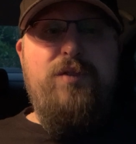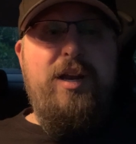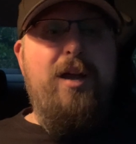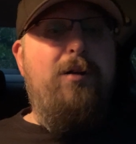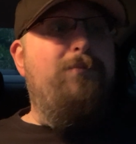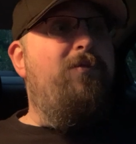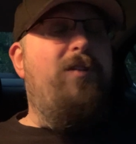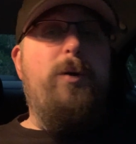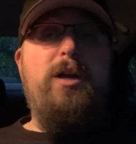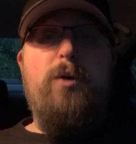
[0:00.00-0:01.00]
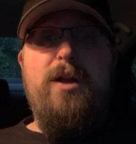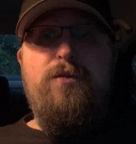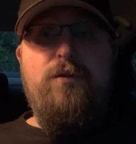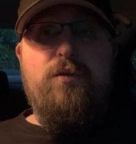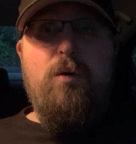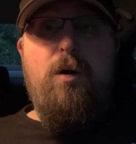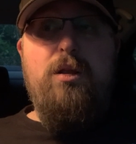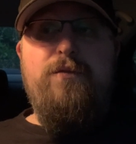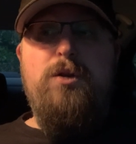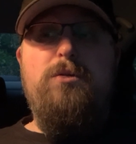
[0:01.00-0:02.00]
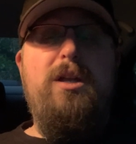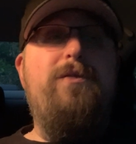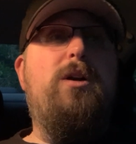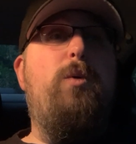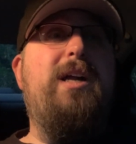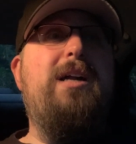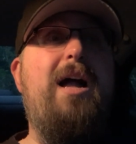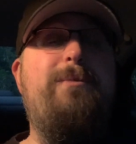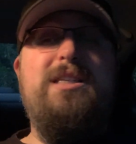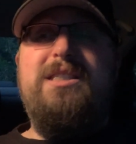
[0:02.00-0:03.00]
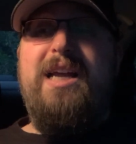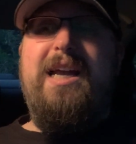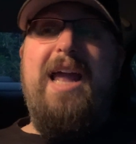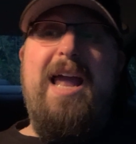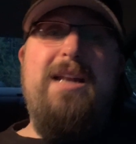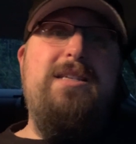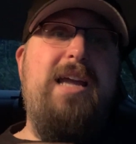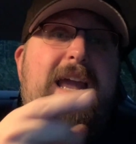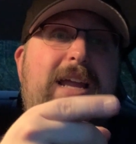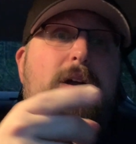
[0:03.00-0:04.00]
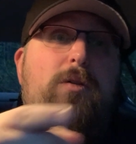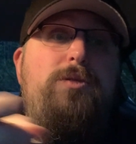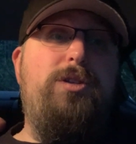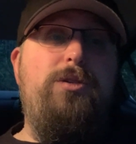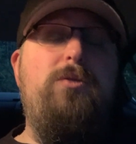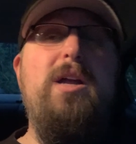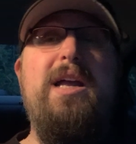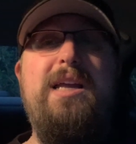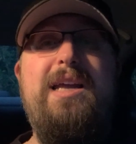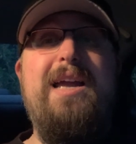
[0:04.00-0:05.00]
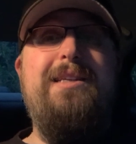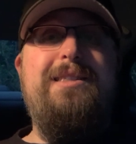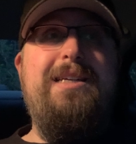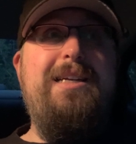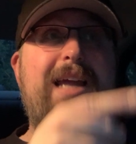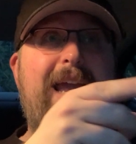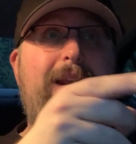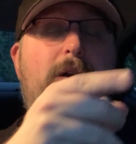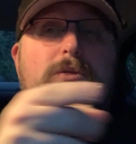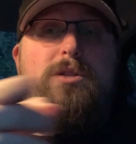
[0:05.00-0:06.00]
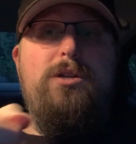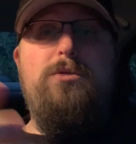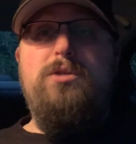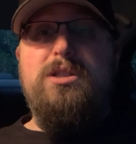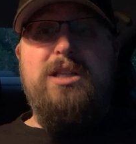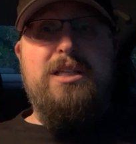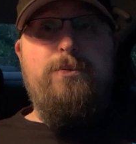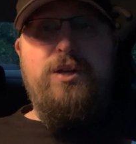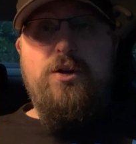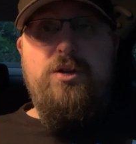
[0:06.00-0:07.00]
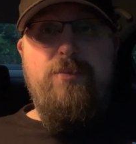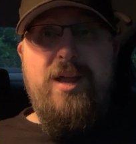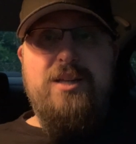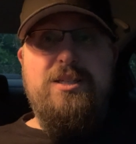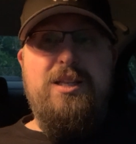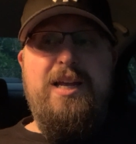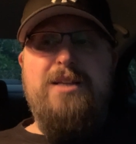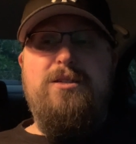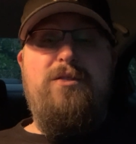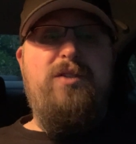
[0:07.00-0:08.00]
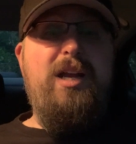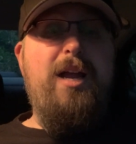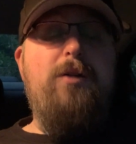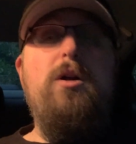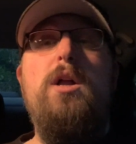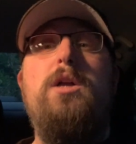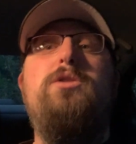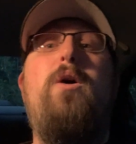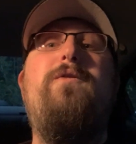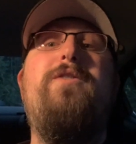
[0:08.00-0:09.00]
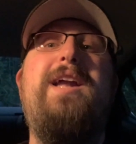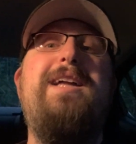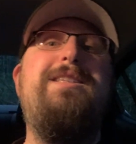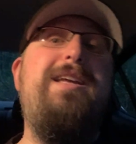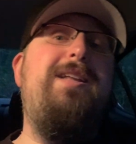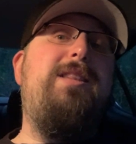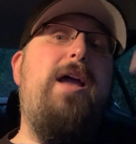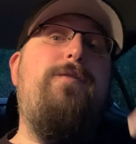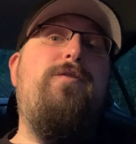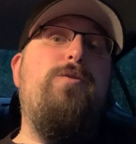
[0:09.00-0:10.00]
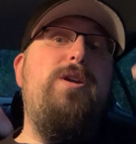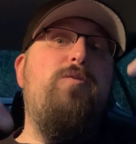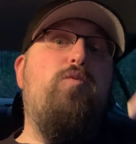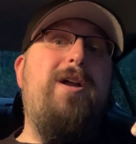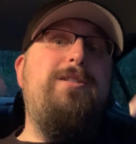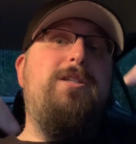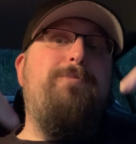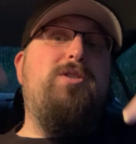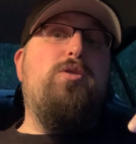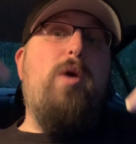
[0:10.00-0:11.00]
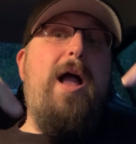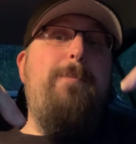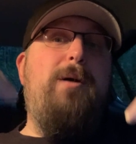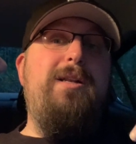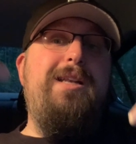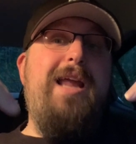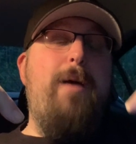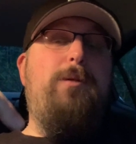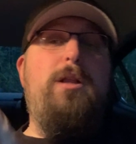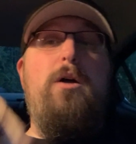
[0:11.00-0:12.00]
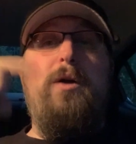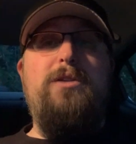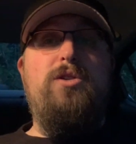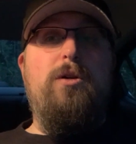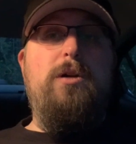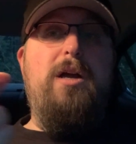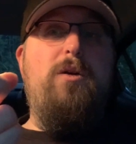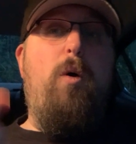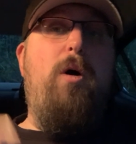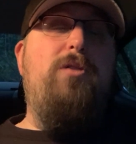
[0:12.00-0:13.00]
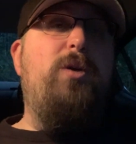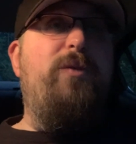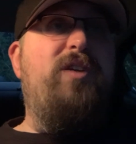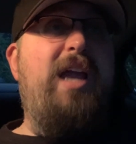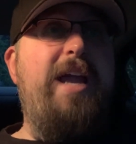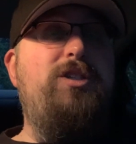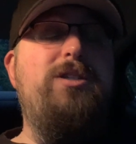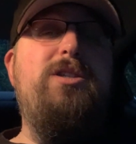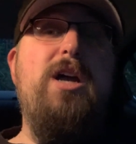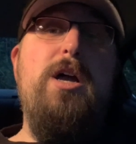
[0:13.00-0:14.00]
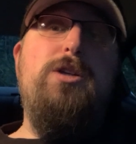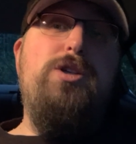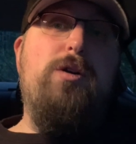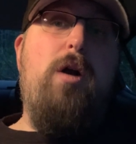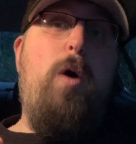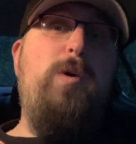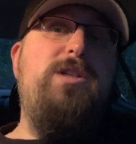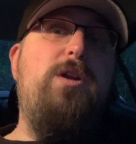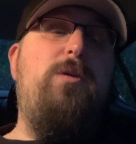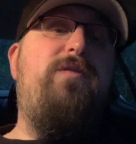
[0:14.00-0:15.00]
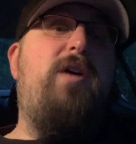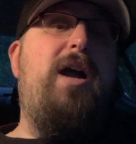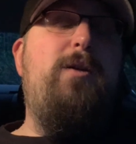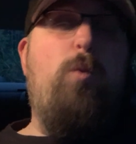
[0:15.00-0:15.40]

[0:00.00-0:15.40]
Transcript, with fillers: video, very grateful for all of you. Leave a quick comment saying end 802, END 802. Just lets me know you made it to the end of the video. Don't forget to hit that free red subscribe button down down below and turn on all notifications so you're always notified